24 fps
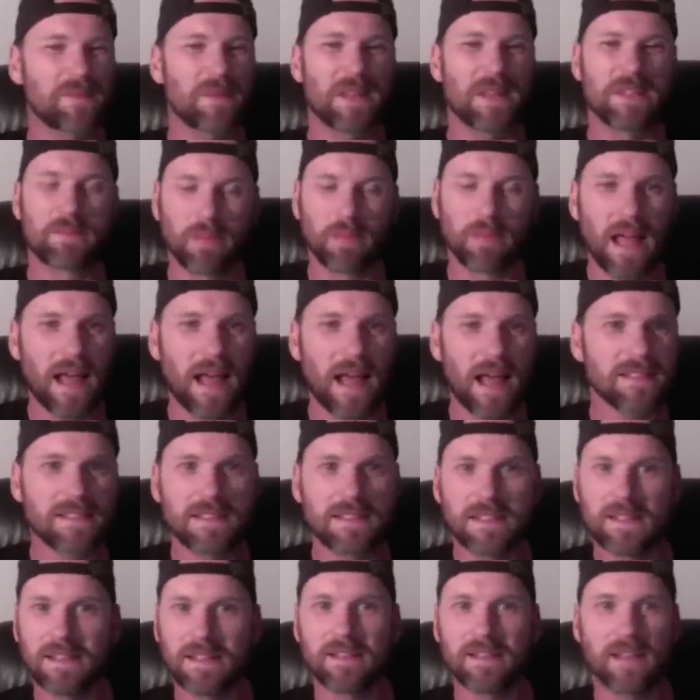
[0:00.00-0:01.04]

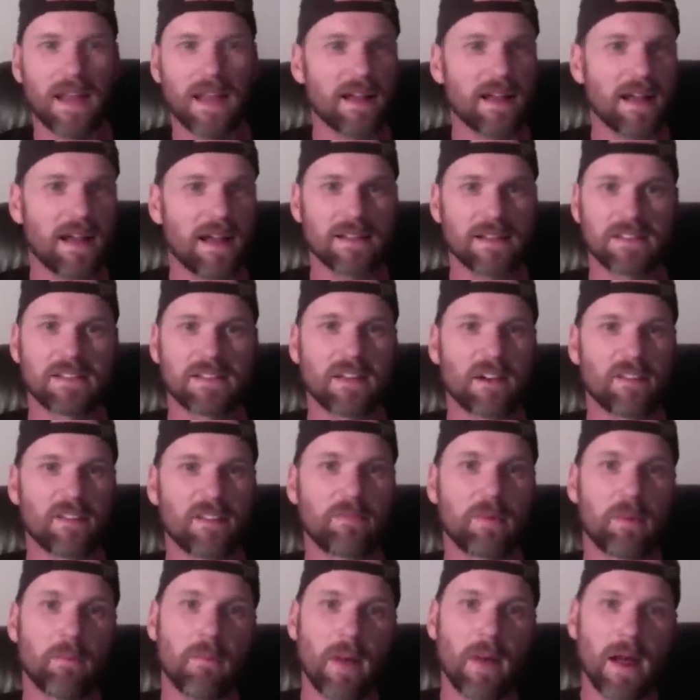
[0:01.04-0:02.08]
blasting and that kind of stuff.
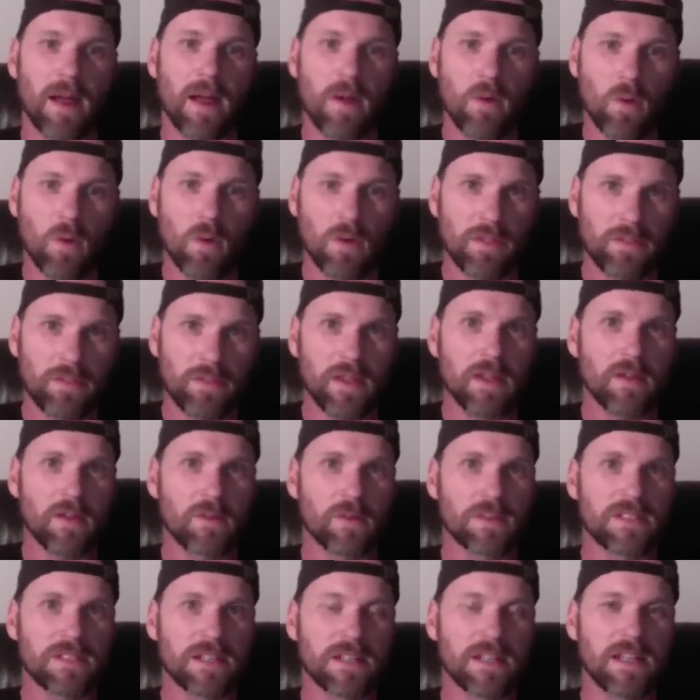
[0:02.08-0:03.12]
But my whole thing was
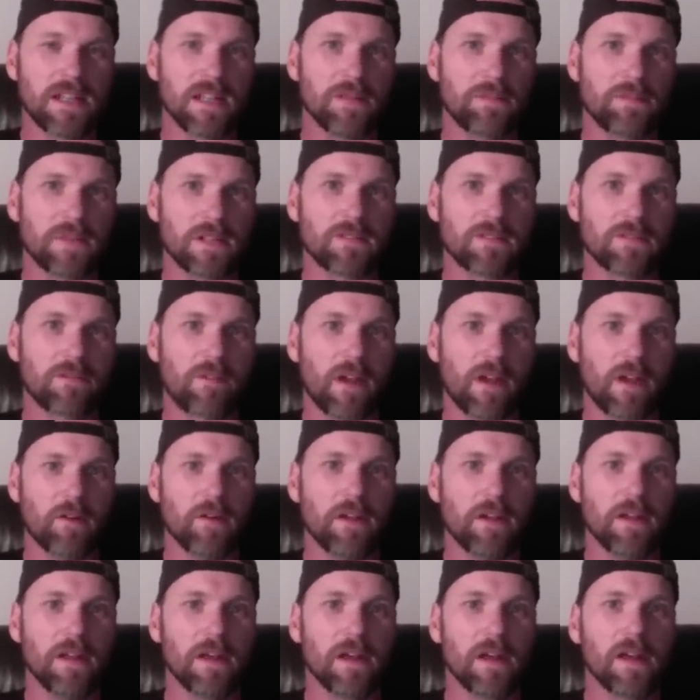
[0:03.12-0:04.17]
to keep this
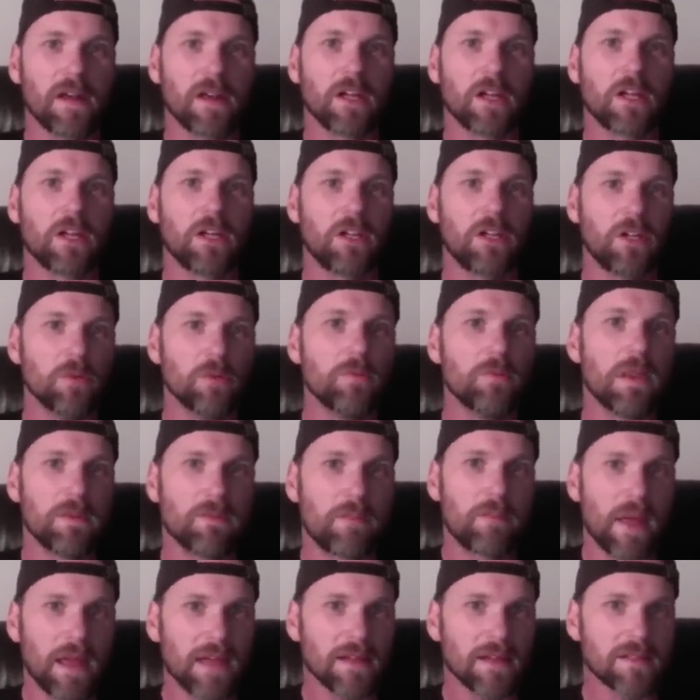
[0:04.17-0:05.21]
very human
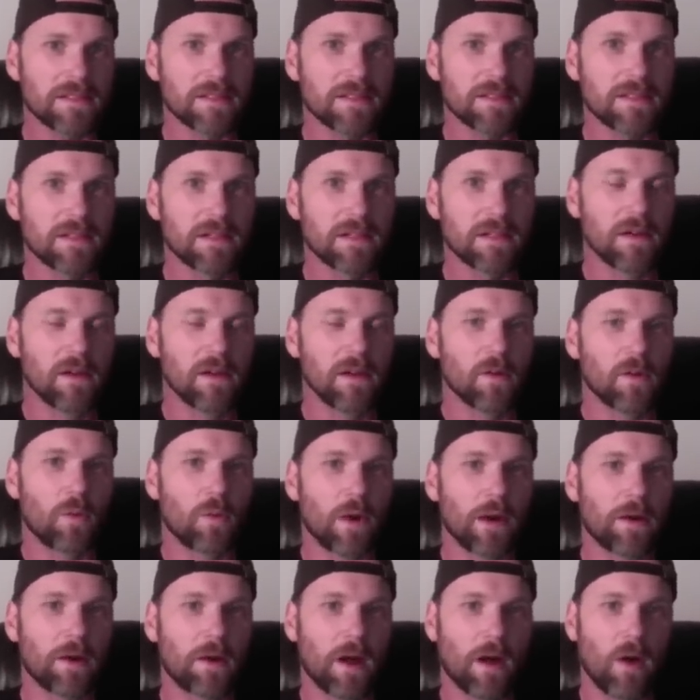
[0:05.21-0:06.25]
based,
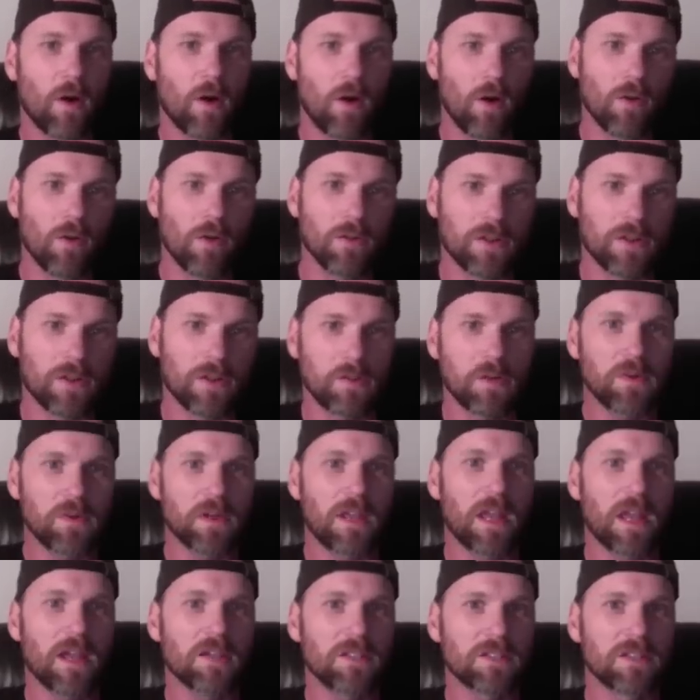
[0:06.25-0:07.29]
where all the
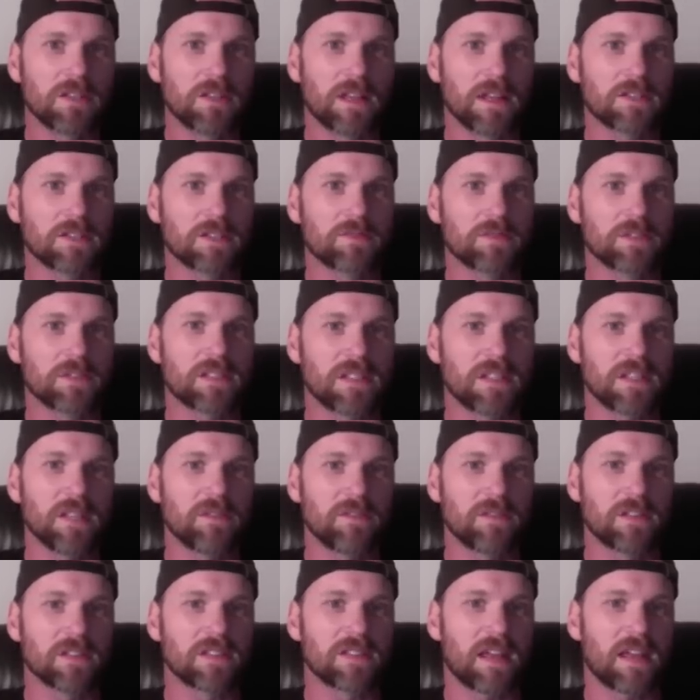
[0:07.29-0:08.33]
communication that is received
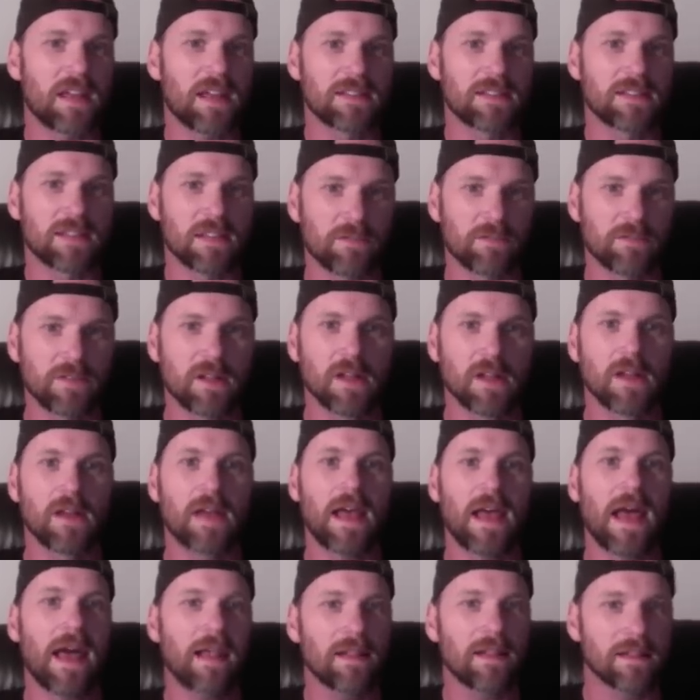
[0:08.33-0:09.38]
is as if
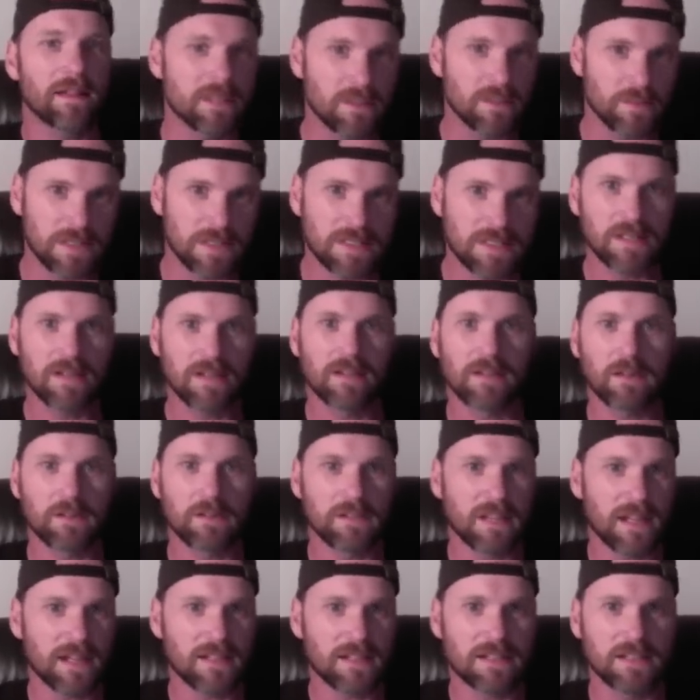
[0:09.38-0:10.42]
Alex was sitting there
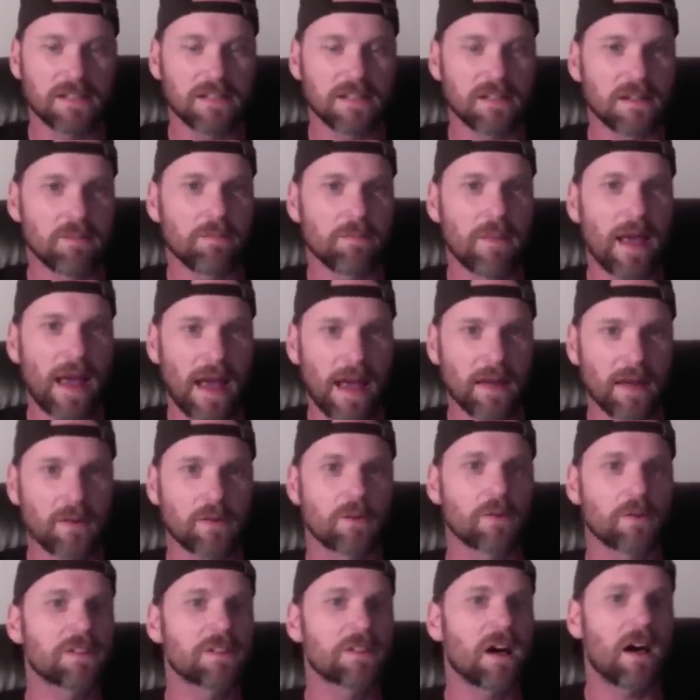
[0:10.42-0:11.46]
texting them back, or
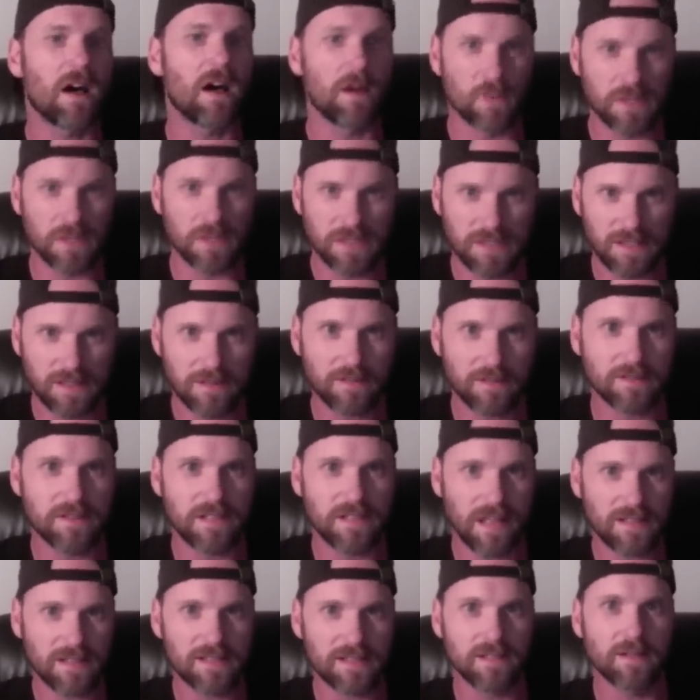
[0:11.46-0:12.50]
Tom was sitting there
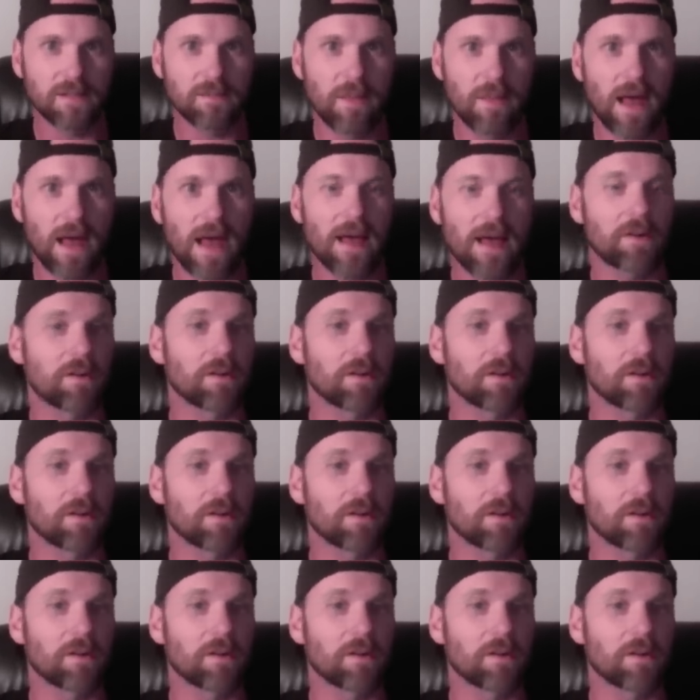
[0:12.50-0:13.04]
texting them back, or